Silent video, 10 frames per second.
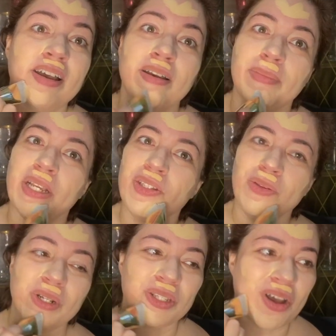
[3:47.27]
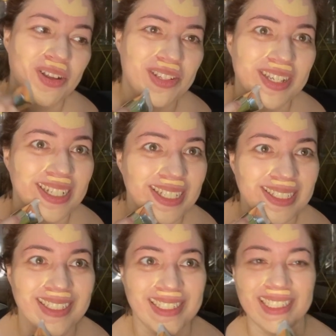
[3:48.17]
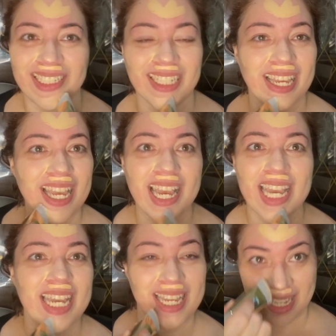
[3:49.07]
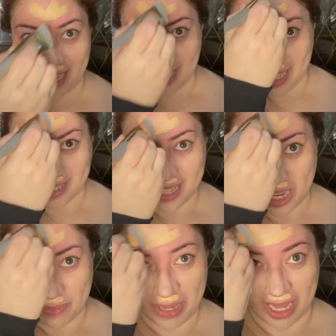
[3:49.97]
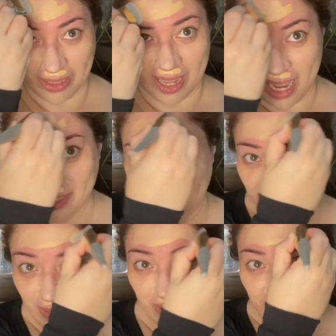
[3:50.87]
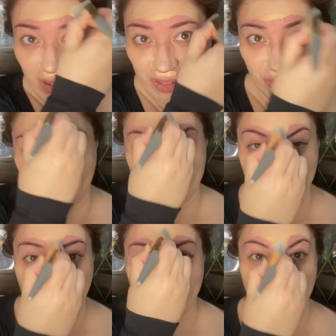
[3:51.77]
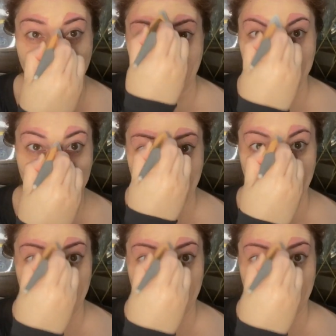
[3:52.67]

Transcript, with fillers: But I also want to talk to you guys, because it's taken me a lot to drum up the courage